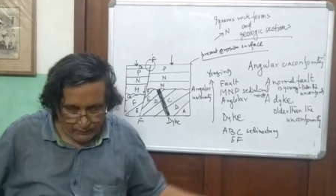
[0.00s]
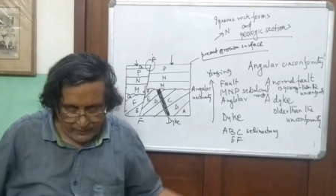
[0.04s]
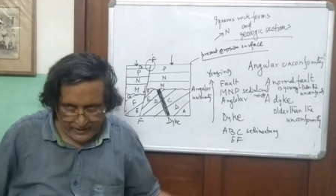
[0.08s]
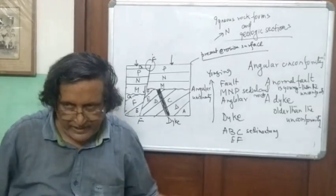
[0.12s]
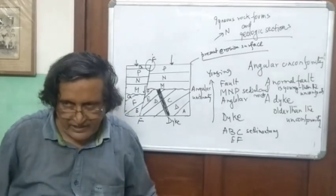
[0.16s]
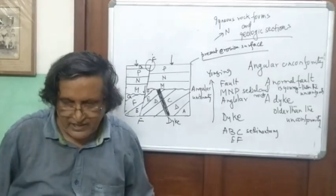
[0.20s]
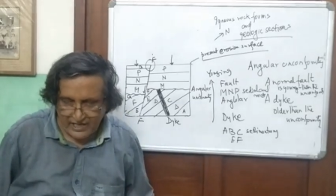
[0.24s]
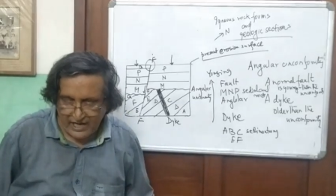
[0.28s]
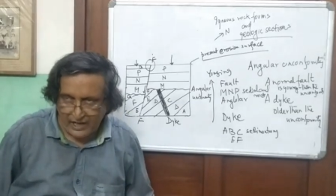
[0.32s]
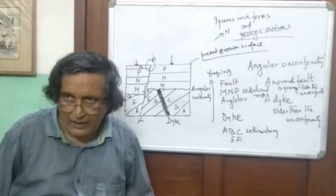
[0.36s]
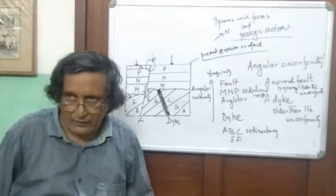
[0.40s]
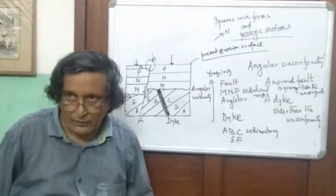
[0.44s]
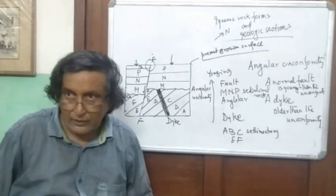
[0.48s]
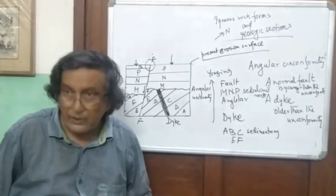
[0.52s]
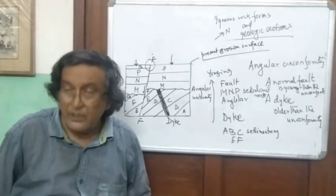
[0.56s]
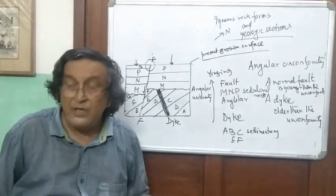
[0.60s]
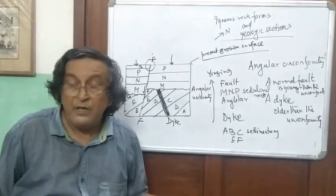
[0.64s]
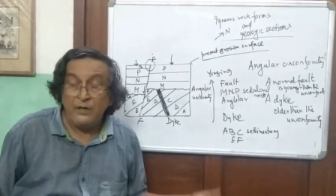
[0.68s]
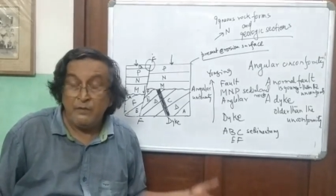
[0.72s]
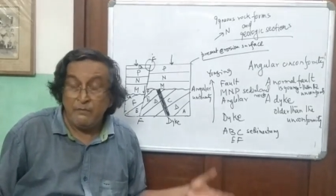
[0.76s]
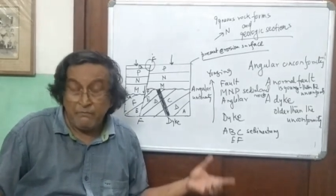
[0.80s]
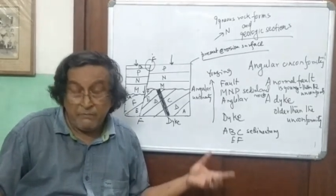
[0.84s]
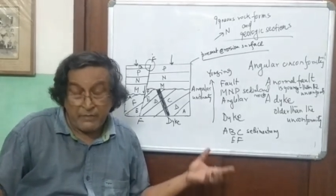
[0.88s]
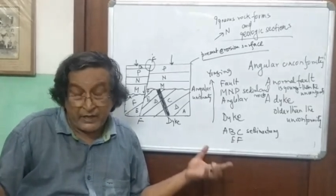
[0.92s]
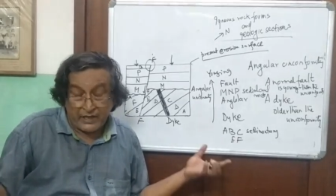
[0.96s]
went down
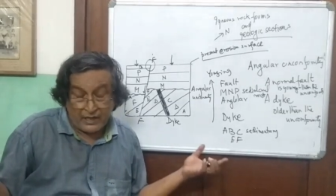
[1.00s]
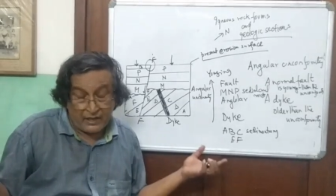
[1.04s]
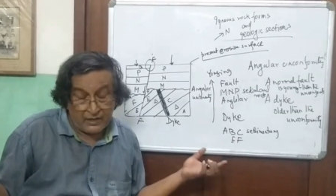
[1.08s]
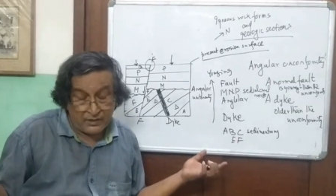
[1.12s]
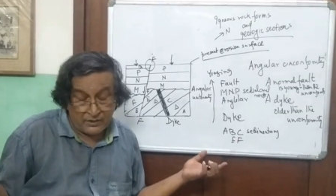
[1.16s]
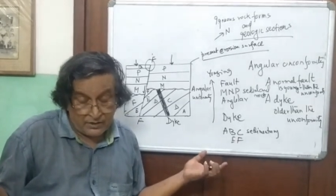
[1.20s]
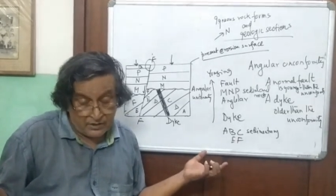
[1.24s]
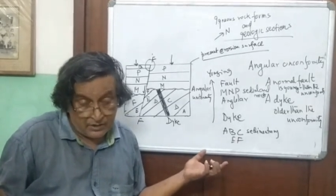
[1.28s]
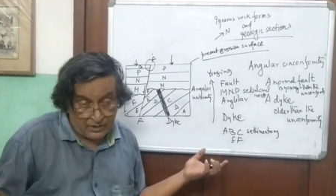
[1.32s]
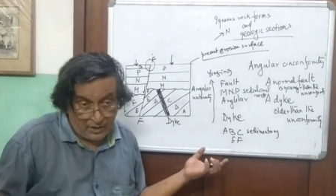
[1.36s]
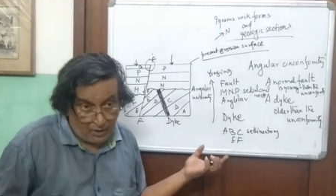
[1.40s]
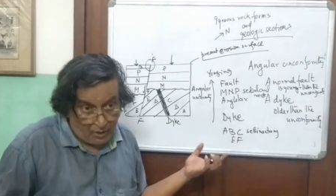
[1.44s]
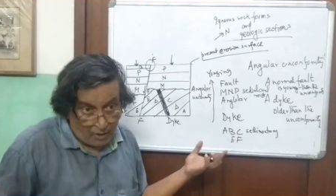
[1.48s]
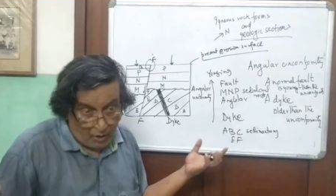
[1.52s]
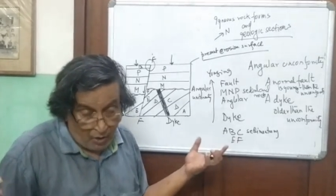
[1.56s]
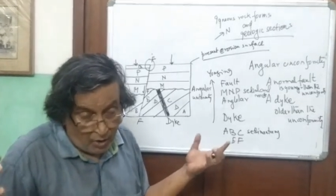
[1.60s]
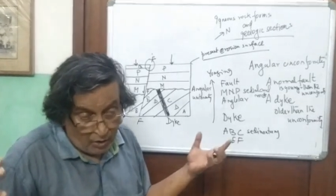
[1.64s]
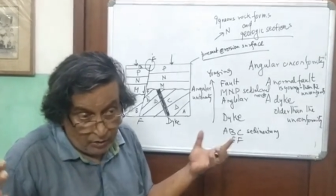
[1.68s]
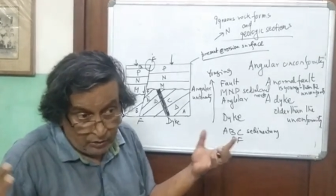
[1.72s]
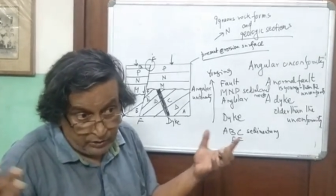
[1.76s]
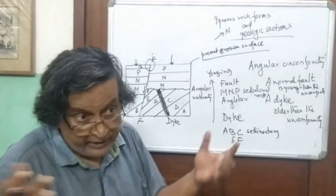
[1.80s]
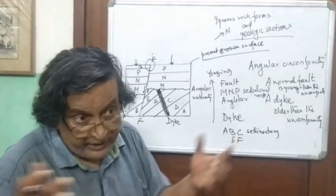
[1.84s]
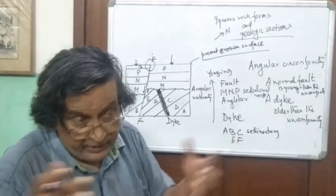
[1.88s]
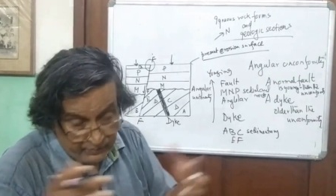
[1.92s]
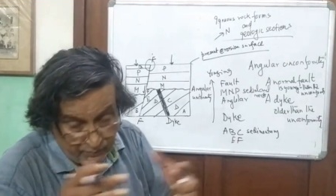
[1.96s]
because
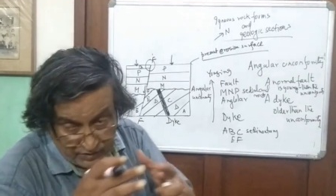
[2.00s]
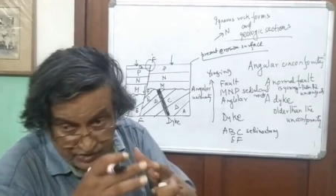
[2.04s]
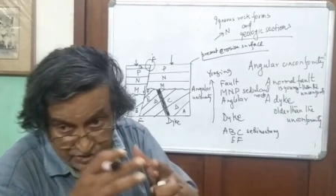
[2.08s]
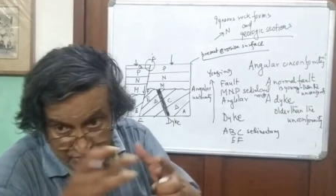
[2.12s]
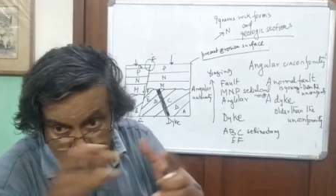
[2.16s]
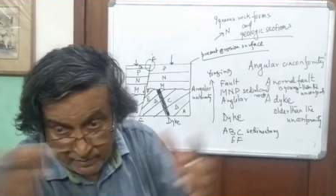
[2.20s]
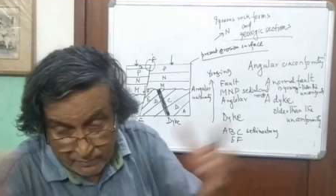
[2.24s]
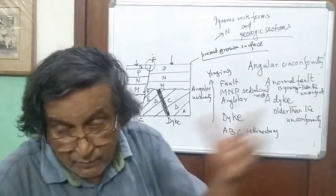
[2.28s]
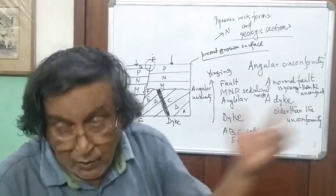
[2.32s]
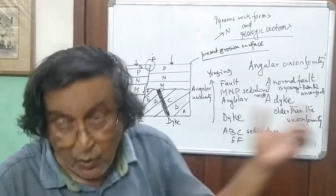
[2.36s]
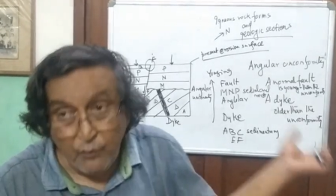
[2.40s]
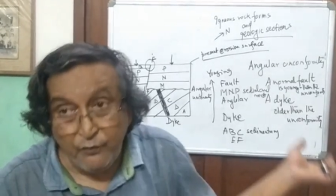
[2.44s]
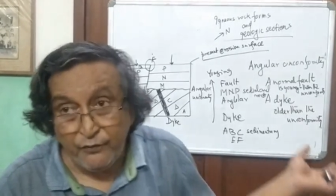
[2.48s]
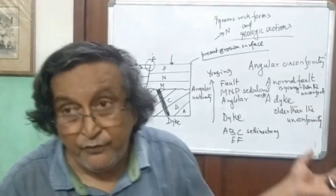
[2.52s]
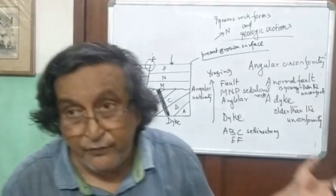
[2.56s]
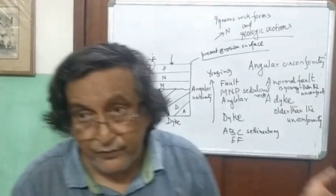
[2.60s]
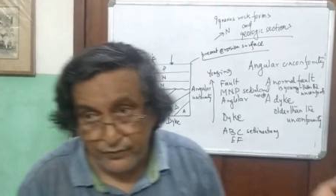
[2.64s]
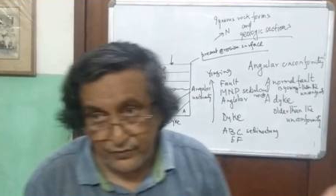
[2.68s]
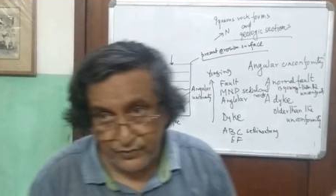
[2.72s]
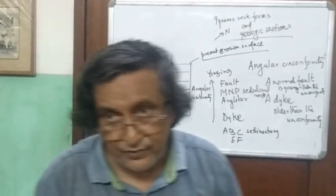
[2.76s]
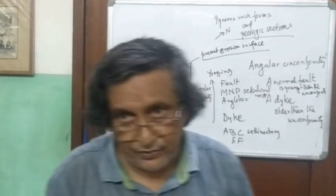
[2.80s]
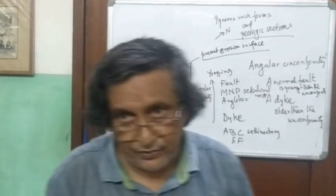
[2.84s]
whole thing was removed.